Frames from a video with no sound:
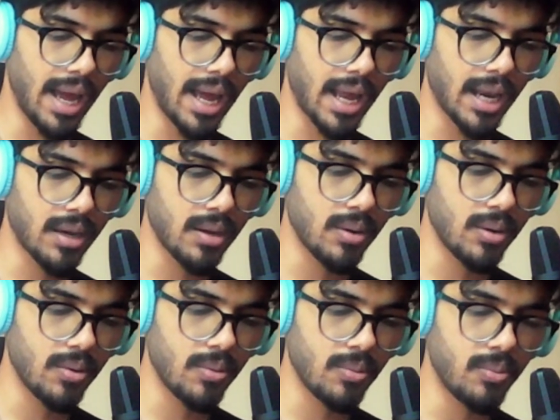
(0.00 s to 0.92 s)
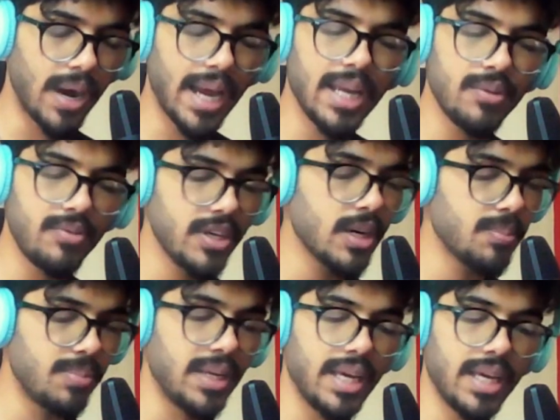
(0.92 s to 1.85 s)
And while we are
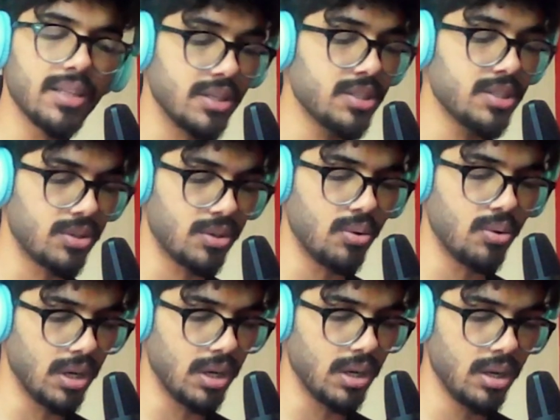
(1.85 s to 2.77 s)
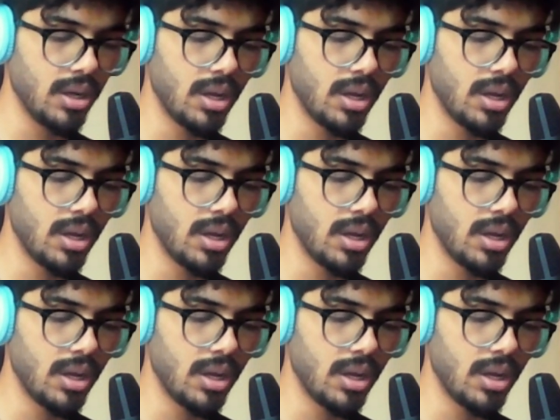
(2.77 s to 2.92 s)
playing this role,